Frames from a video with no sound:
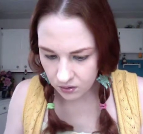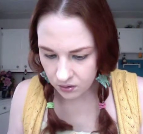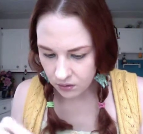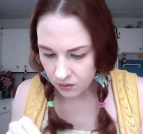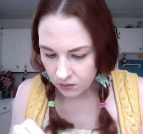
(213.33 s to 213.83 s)

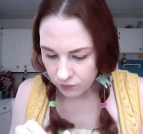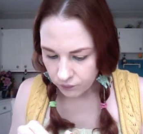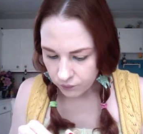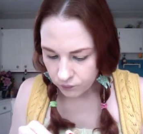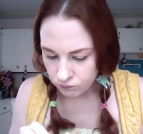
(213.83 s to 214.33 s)

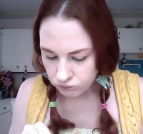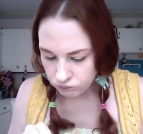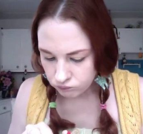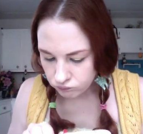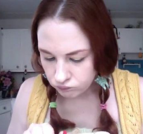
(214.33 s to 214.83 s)

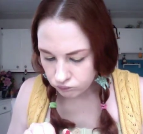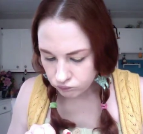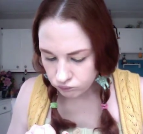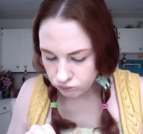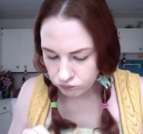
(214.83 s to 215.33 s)
Nothing is said.